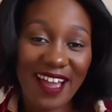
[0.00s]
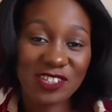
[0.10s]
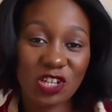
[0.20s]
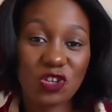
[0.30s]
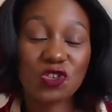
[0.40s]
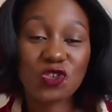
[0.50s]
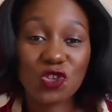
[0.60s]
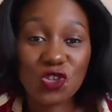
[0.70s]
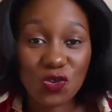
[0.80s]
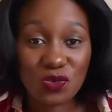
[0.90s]
eyeshadow to
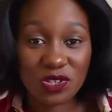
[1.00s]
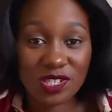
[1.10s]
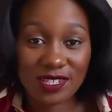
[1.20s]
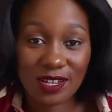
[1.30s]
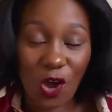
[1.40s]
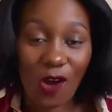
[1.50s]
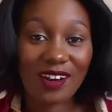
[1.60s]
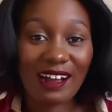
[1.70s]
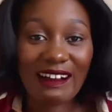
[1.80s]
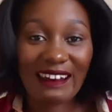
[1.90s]
use
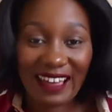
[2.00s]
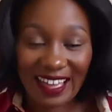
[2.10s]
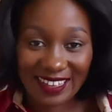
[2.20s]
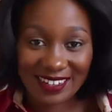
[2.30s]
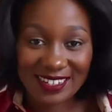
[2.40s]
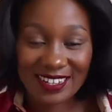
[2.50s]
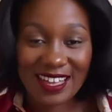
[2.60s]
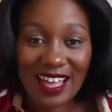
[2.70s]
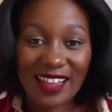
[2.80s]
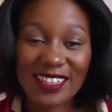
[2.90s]
on a client,
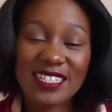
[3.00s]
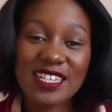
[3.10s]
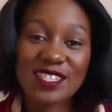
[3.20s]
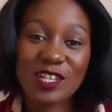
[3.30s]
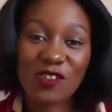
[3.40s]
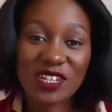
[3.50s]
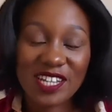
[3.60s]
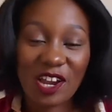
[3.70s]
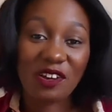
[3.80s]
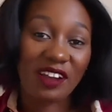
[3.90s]
this is the
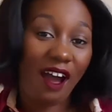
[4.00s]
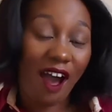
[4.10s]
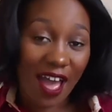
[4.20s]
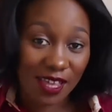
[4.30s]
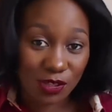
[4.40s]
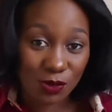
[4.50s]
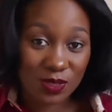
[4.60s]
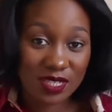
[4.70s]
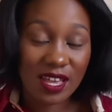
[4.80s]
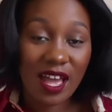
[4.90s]
criteria I
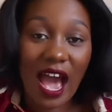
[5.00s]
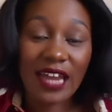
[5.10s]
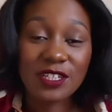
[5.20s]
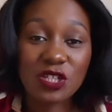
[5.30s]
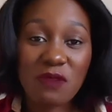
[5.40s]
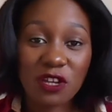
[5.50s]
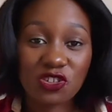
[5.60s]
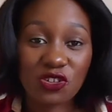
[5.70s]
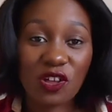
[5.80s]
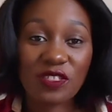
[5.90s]
use. I need to make
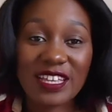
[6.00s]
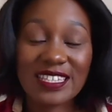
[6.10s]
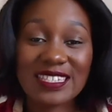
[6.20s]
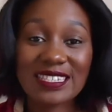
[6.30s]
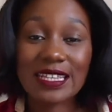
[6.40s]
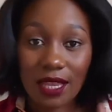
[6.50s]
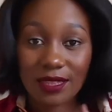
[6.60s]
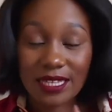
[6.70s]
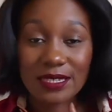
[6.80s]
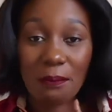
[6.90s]
sure
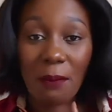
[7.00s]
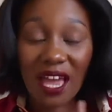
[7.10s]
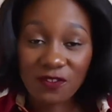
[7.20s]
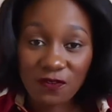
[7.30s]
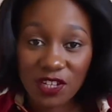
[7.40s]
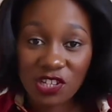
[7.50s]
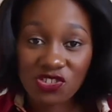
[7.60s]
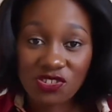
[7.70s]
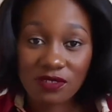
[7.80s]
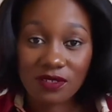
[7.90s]
there's a matte
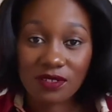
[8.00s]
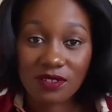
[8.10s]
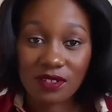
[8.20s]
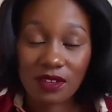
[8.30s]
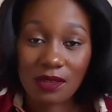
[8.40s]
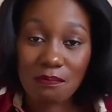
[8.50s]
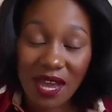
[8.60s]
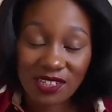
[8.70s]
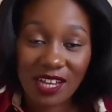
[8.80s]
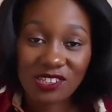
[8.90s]
finish,
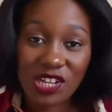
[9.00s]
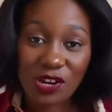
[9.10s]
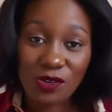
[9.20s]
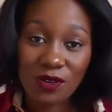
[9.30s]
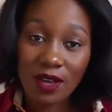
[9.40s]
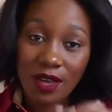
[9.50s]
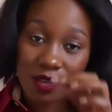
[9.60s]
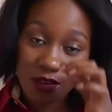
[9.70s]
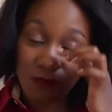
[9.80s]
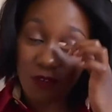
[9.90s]
matte eyeshadow
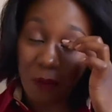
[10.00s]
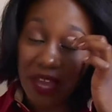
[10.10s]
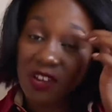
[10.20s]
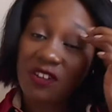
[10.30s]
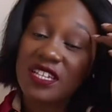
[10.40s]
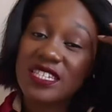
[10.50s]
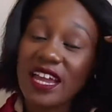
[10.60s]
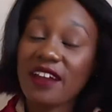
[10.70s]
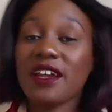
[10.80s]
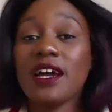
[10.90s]
for my crease
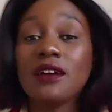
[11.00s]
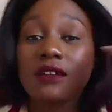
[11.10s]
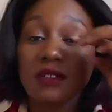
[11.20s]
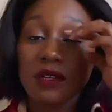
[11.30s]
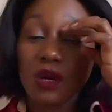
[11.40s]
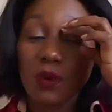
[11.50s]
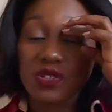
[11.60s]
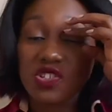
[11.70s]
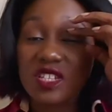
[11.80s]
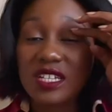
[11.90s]
area,
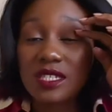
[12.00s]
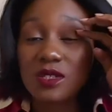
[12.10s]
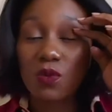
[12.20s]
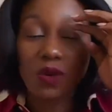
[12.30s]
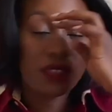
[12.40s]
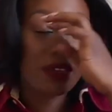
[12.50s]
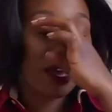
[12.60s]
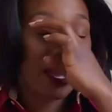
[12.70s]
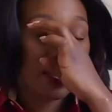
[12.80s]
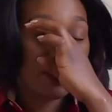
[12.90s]
which is this, where the
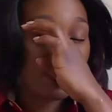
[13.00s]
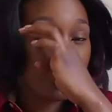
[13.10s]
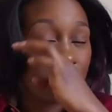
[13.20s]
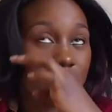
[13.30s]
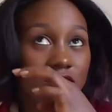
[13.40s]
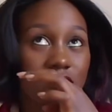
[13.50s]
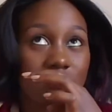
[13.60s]
eye creases.